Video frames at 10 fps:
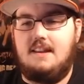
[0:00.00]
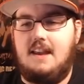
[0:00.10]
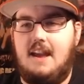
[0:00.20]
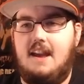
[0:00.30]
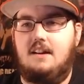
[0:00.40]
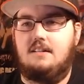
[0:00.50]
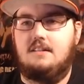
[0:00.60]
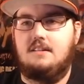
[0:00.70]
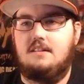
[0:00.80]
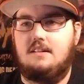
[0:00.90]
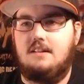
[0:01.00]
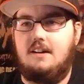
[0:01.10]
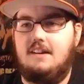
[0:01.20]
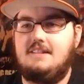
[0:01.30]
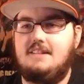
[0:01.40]
Kale.
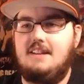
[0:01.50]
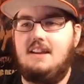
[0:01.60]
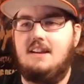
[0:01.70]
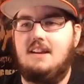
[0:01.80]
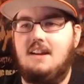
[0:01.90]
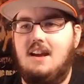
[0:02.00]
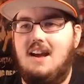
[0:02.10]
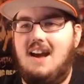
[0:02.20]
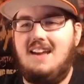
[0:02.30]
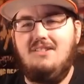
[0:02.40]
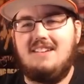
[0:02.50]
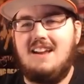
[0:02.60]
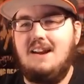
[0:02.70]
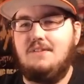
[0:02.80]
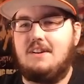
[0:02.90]
Honestly, I don't
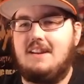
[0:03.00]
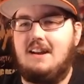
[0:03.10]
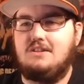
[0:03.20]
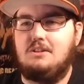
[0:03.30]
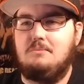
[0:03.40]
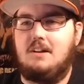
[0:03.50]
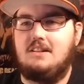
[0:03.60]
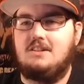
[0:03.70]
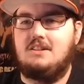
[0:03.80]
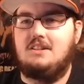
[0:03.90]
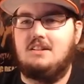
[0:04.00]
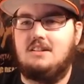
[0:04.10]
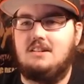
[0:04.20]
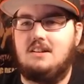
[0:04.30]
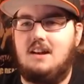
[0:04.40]
care for Kale too much.
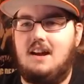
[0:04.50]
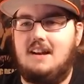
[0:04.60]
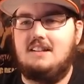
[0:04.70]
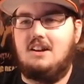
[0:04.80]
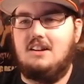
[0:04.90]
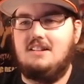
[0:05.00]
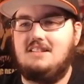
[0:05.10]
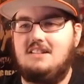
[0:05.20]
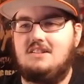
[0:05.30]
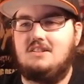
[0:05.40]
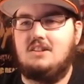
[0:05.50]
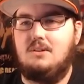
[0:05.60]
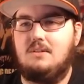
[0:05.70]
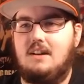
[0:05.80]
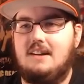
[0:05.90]
I honestly
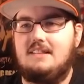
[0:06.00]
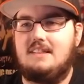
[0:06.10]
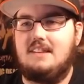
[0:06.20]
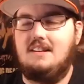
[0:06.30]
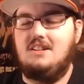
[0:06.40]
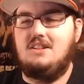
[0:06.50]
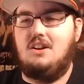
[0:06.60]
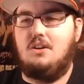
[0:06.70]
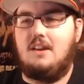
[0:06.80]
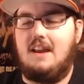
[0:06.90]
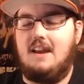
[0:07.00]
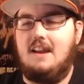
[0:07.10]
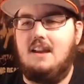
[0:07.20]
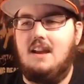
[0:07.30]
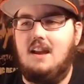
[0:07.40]
don't. I think she's
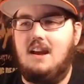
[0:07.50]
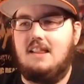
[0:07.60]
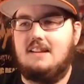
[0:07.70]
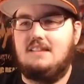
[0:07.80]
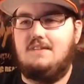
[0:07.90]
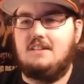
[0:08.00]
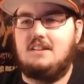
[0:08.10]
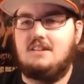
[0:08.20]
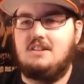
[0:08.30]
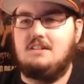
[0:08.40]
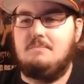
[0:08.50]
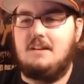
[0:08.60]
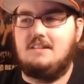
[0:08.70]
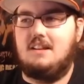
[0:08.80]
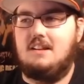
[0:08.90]
okay. I like the fact that she's
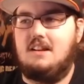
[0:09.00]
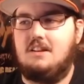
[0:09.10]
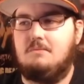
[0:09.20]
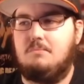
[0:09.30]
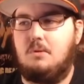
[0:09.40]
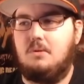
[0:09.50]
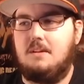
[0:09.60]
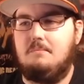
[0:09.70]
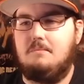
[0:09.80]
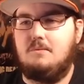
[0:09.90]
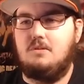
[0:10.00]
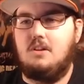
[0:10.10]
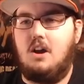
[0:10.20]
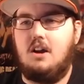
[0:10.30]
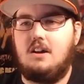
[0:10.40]
basically another Broly
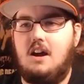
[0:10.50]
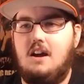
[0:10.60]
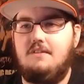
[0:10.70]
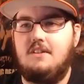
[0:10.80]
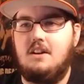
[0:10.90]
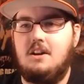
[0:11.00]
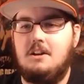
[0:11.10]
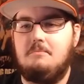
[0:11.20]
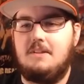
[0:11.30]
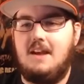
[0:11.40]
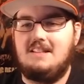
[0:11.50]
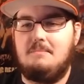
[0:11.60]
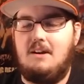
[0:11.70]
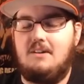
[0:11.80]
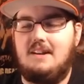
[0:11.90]
knockoff, but that's
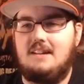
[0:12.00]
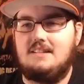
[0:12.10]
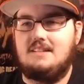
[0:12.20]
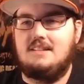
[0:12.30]
about it.